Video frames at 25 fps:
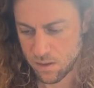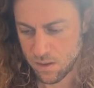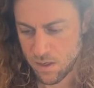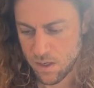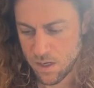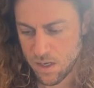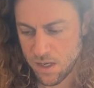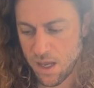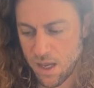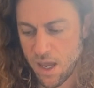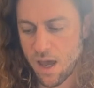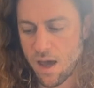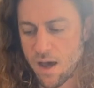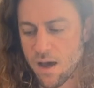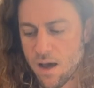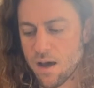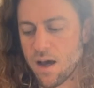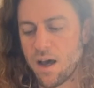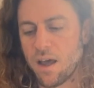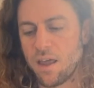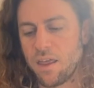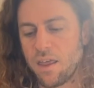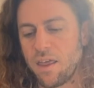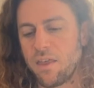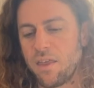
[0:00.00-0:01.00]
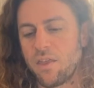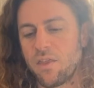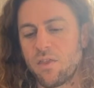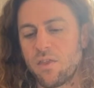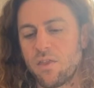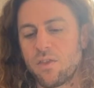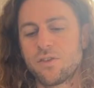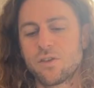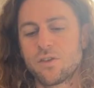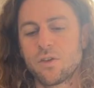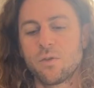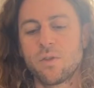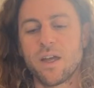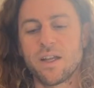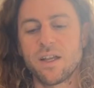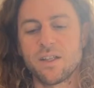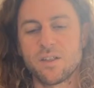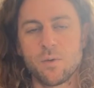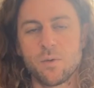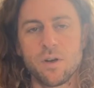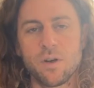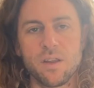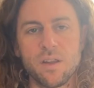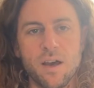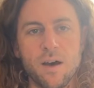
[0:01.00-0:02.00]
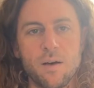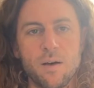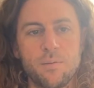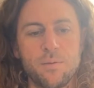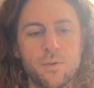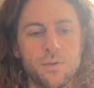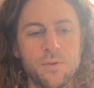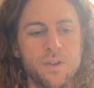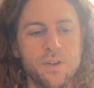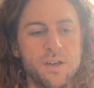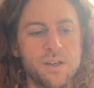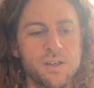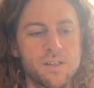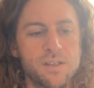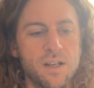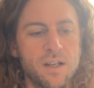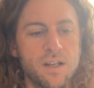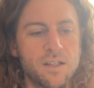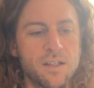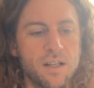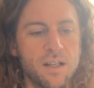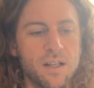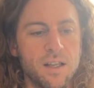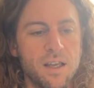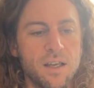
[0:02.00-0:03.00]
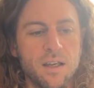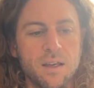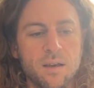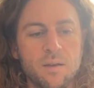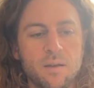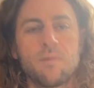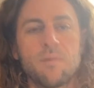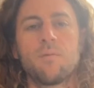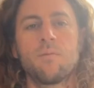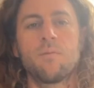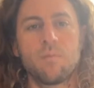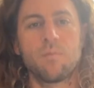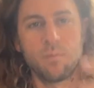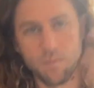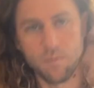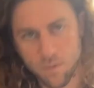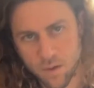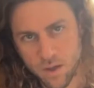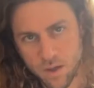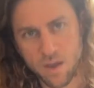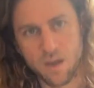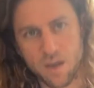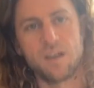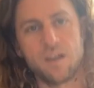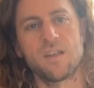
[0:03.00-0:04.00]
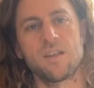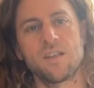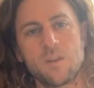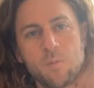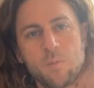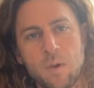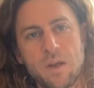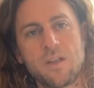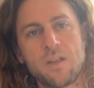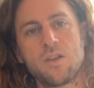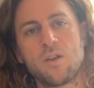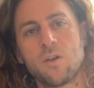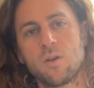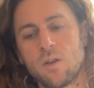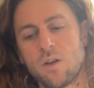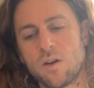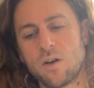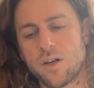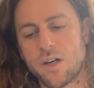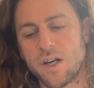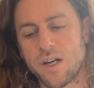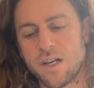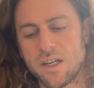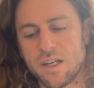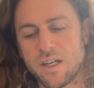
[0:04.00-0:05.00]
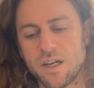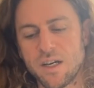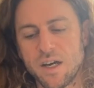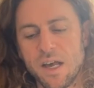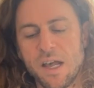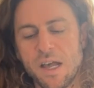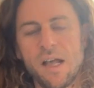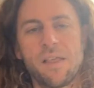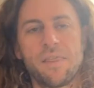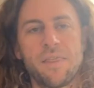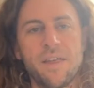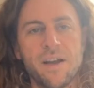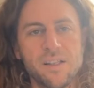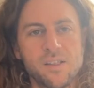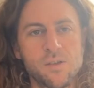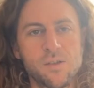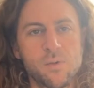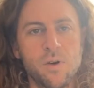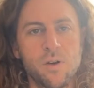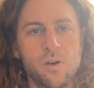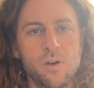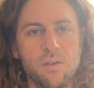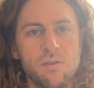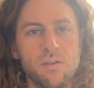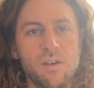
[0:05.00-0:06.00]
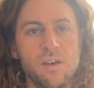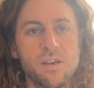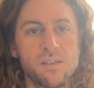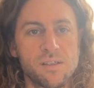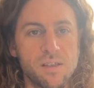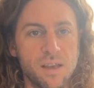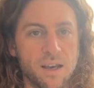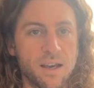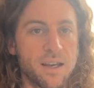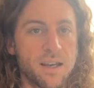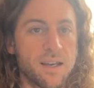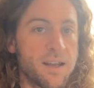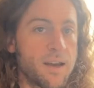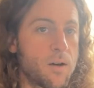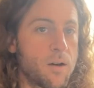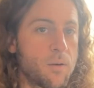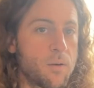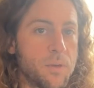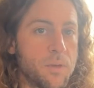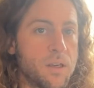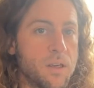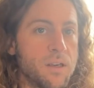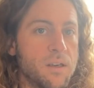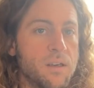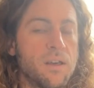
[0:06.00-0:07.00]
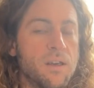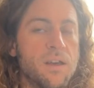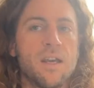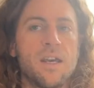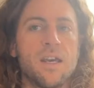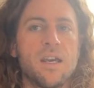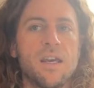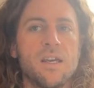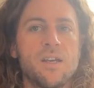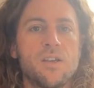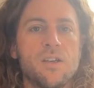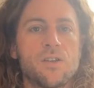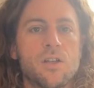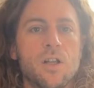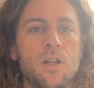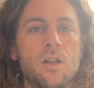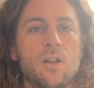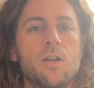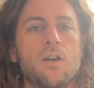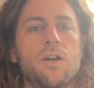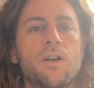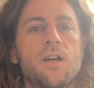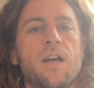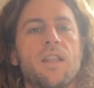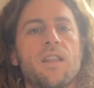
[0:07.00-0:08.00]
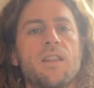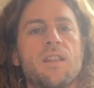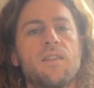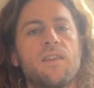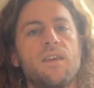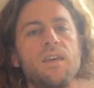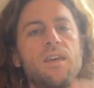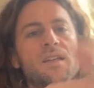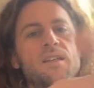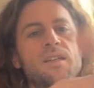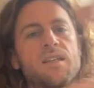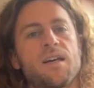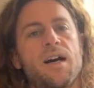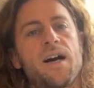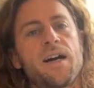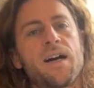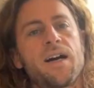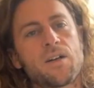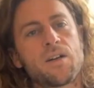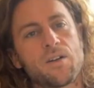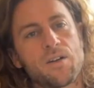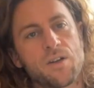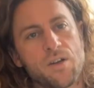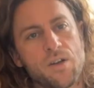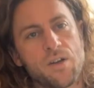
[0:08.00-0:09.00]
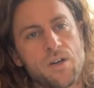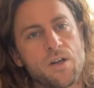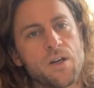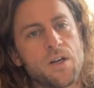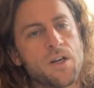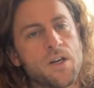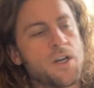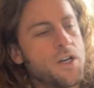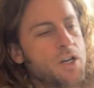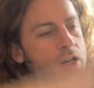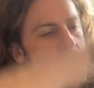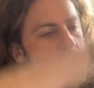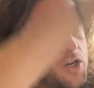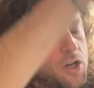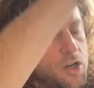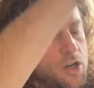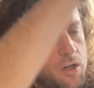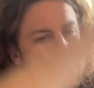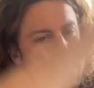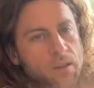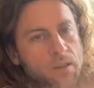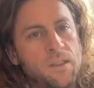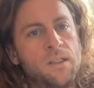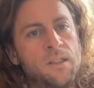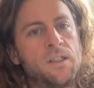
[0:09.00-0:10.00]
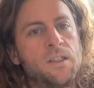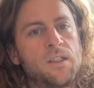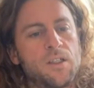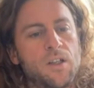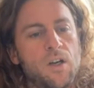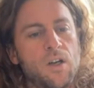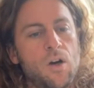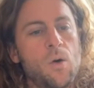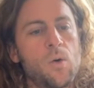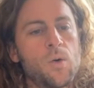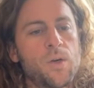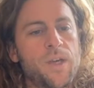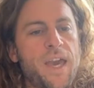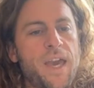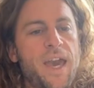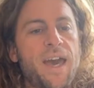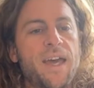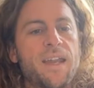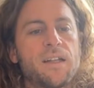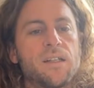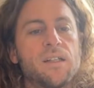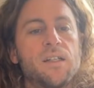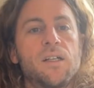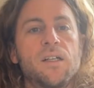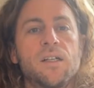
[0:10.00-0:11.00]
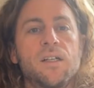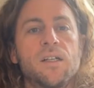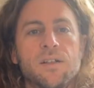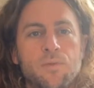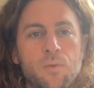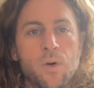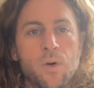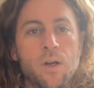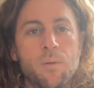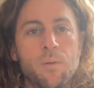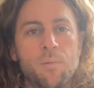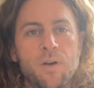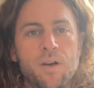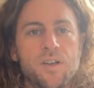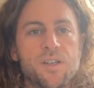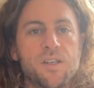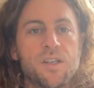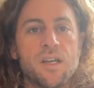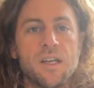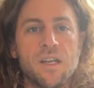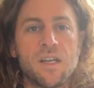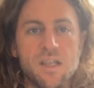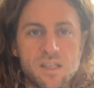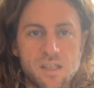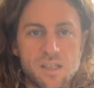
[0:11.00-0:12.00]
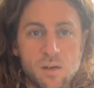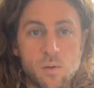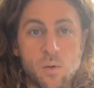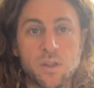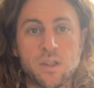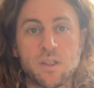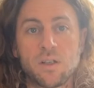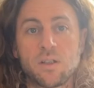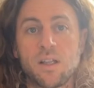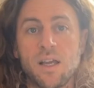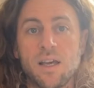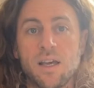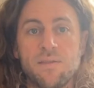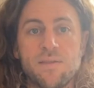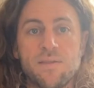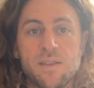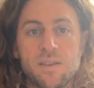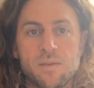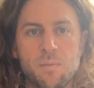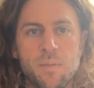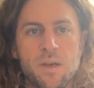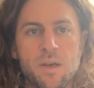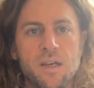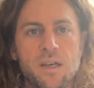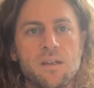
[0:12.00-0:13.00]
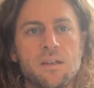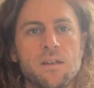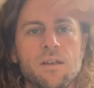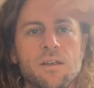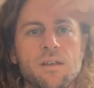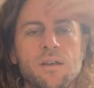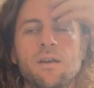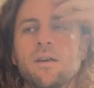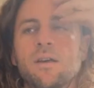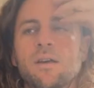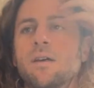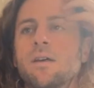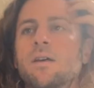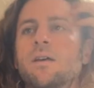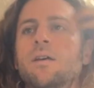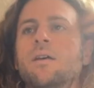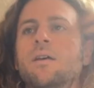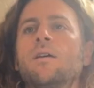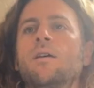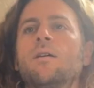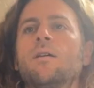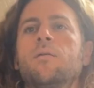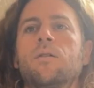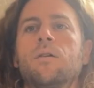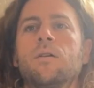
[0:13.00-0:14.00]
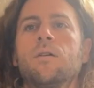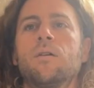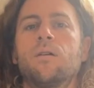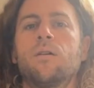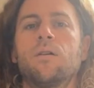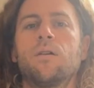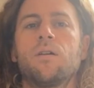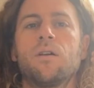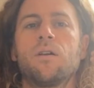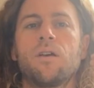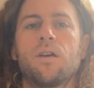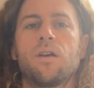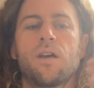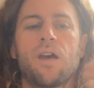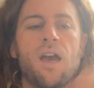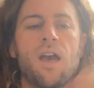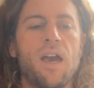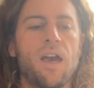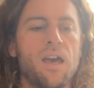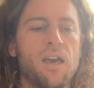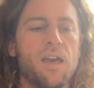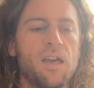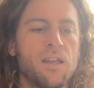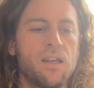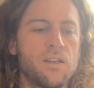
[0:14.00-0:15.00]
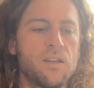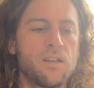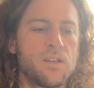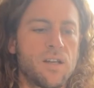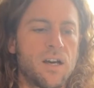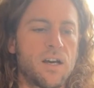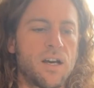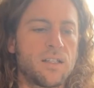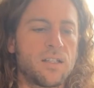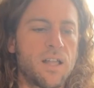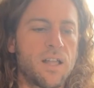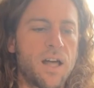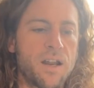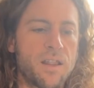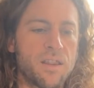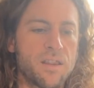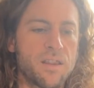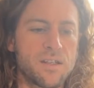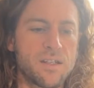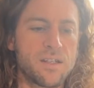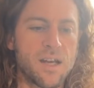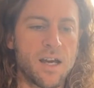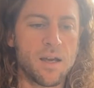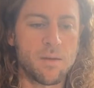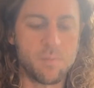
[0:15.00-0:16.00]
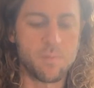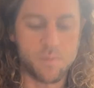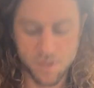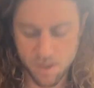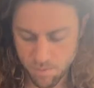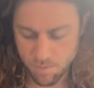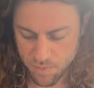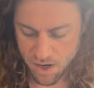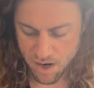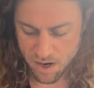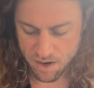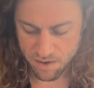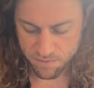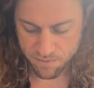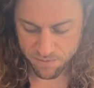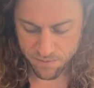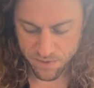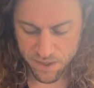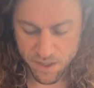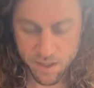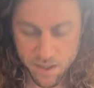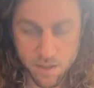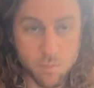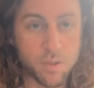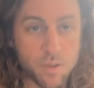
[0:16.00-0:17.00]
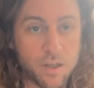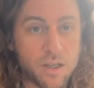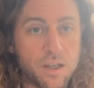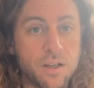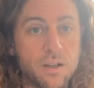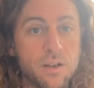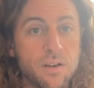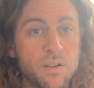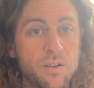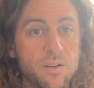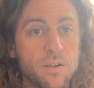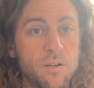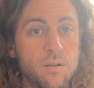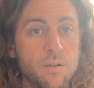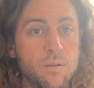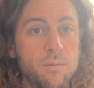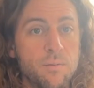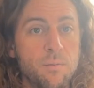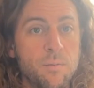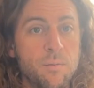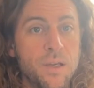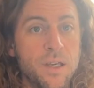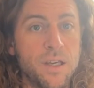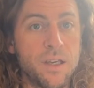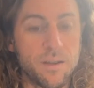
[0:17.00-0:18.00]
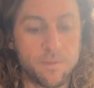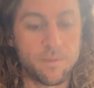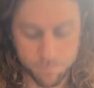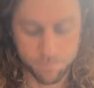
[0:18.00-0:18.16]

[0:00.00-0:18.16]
yeah, so that's one of the helpful things, not to like spend too long on an idea. That's one of the things that could help me, is to look at the entire whole catalog of person is and what their life has been. And a lot of the times I'm kind of fine being me.